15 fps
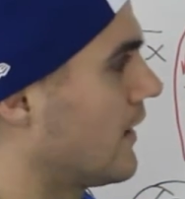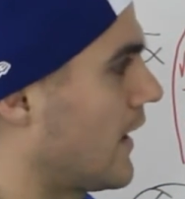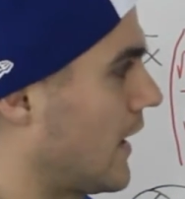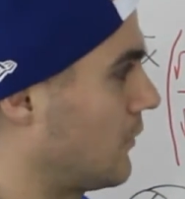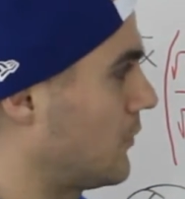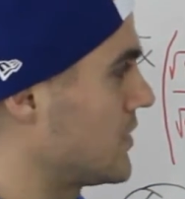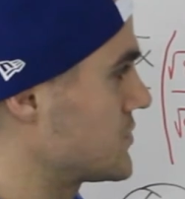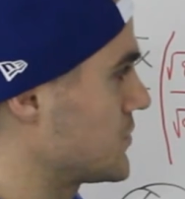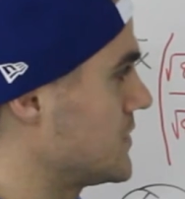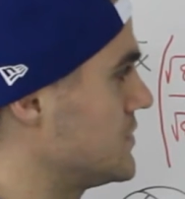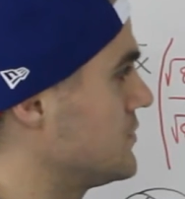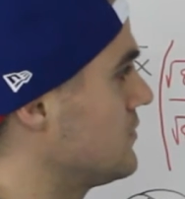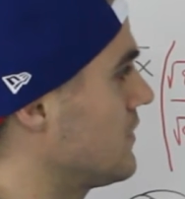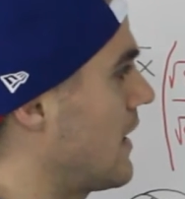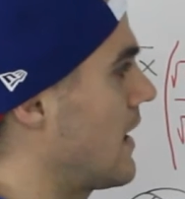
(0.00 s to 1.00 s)
And once we
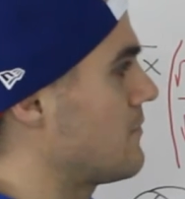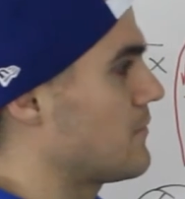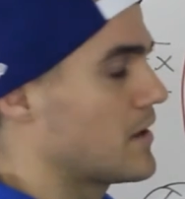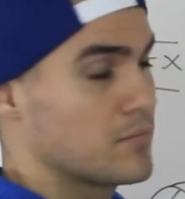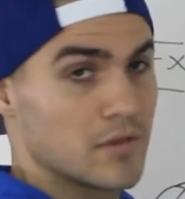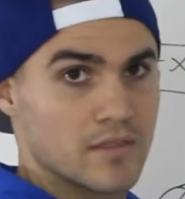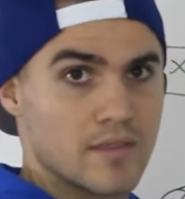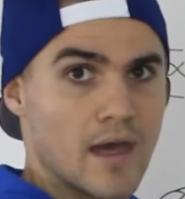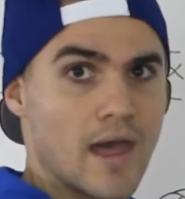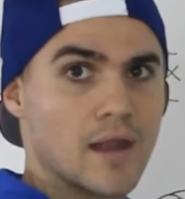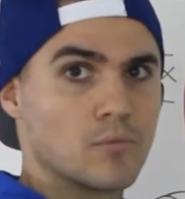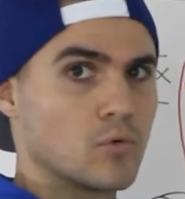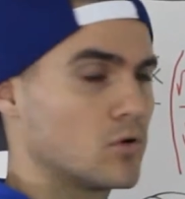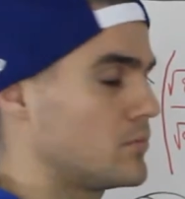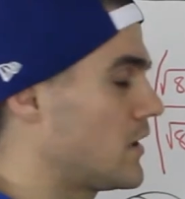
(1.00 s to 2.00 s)
do that, maybe
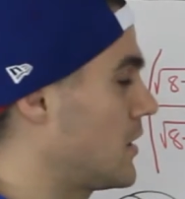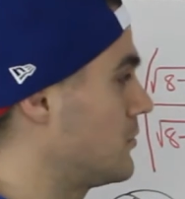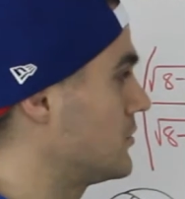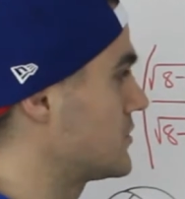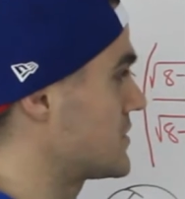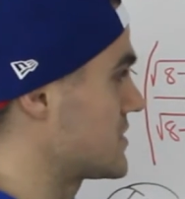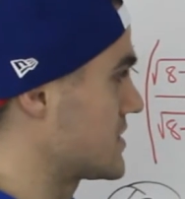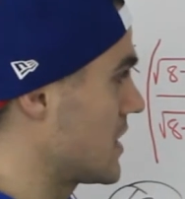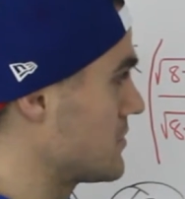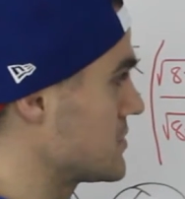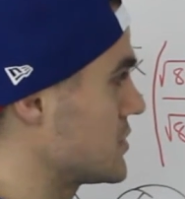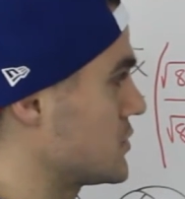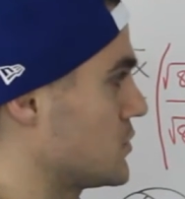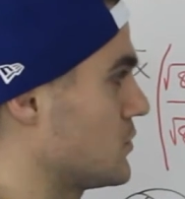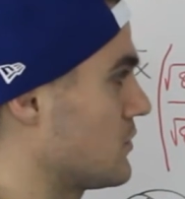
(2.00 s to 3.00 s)
then we'll be able to
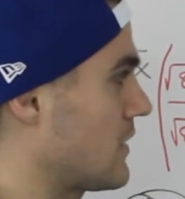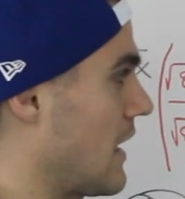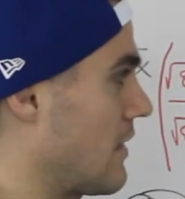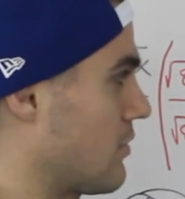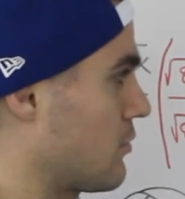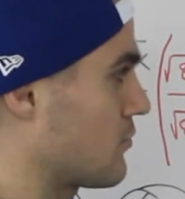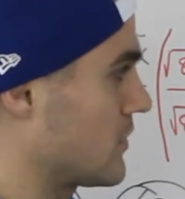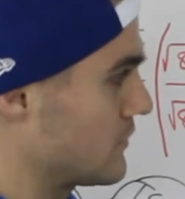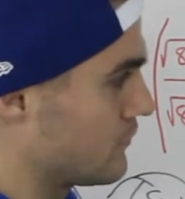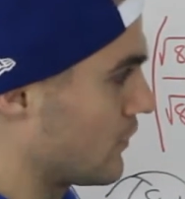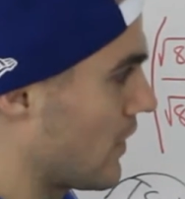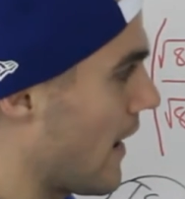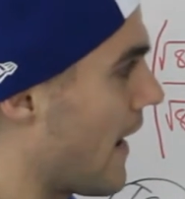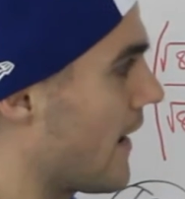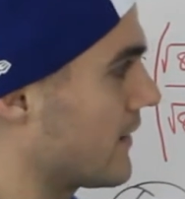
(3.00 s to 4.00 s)
substitute that 3
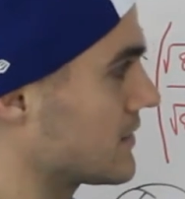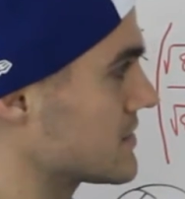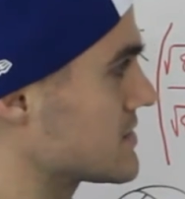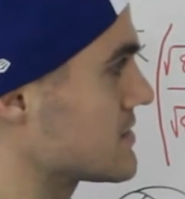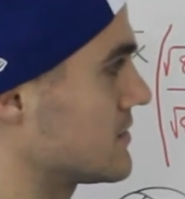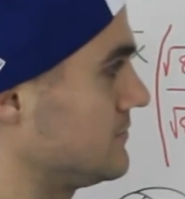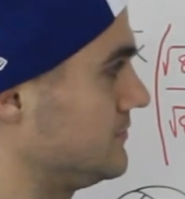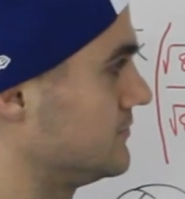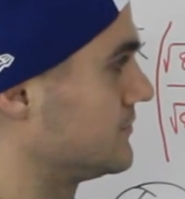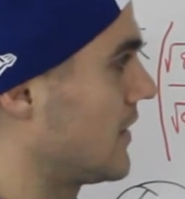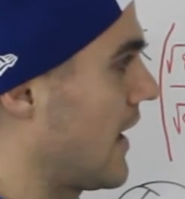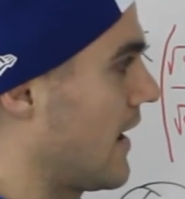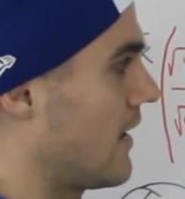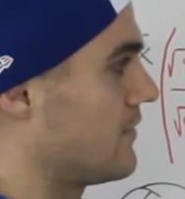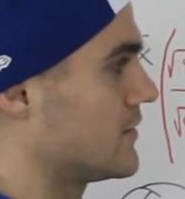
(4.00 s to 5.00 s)
for x
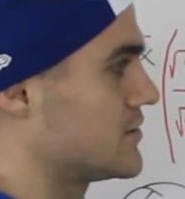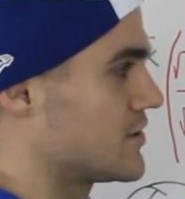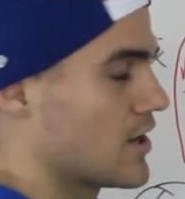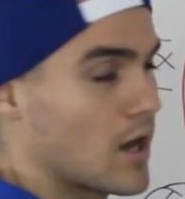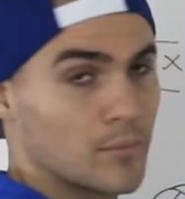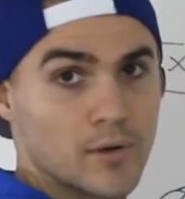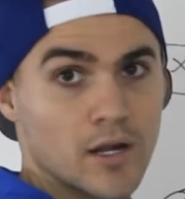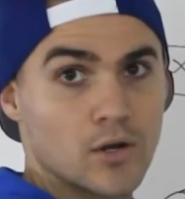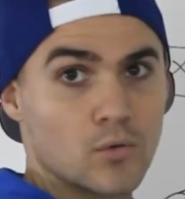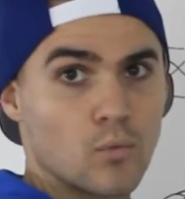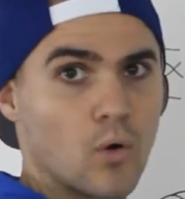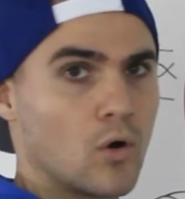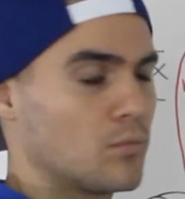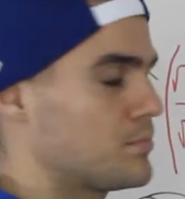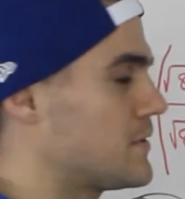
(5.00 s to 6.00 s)
and the denominator
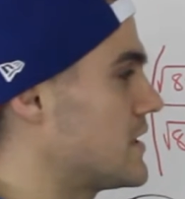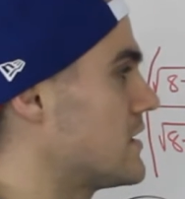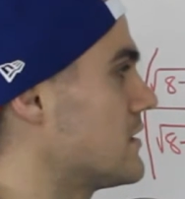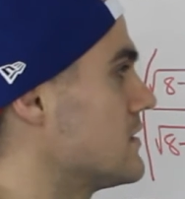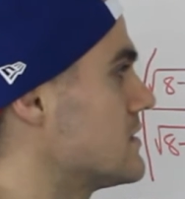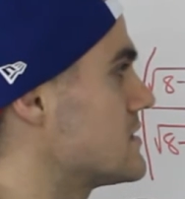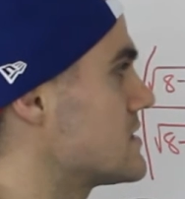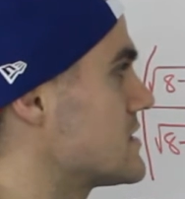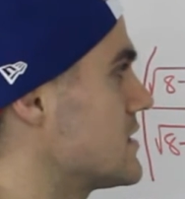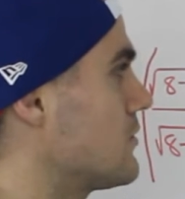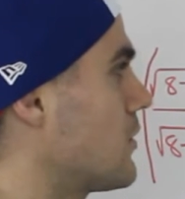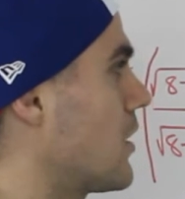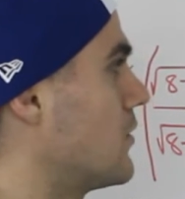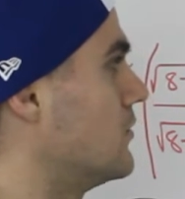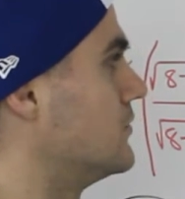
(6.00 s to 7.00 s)
won't be
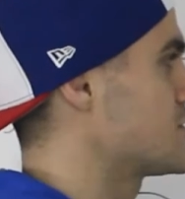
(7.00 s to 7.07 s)
0.